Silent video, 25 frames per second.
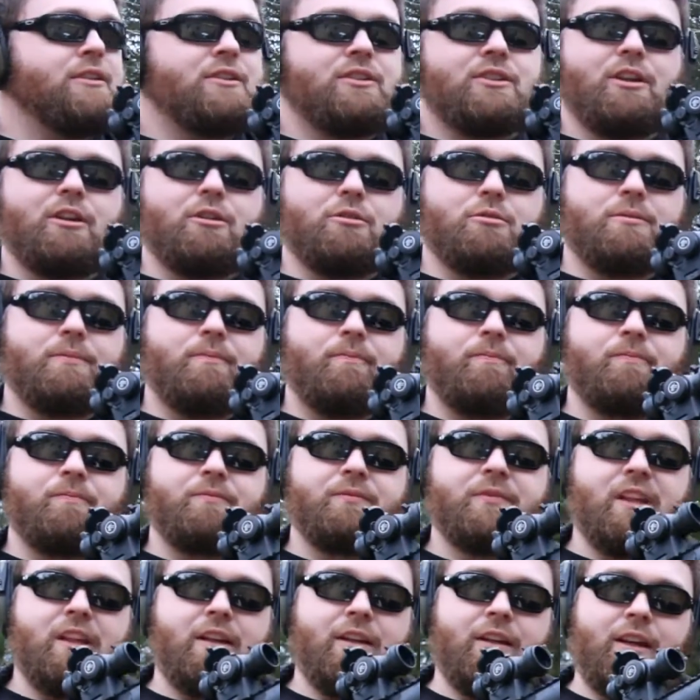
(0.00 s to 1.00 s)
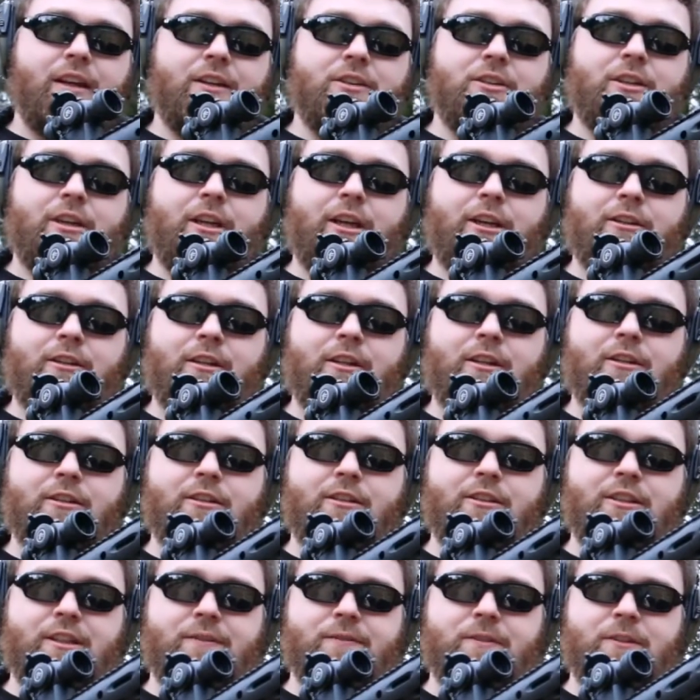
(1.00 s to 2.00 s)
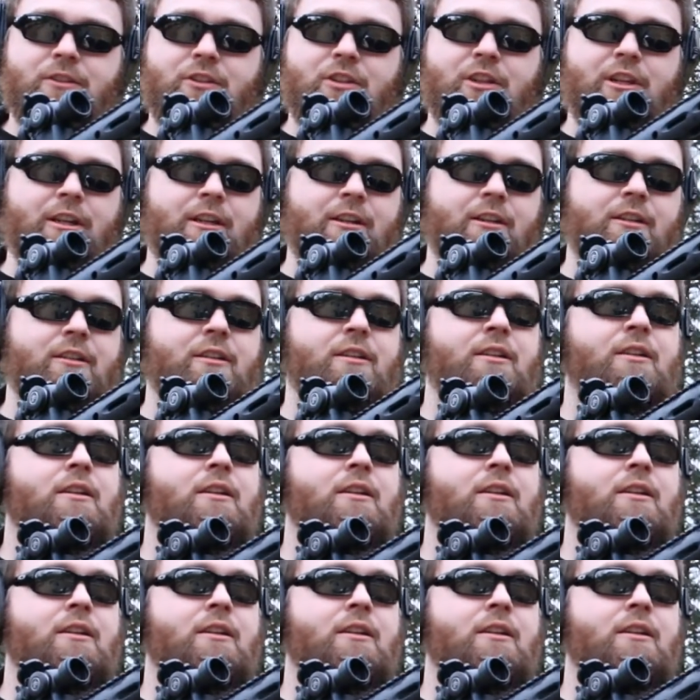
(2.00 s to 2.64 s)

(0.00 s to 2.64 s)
So, and you can hear the difference here.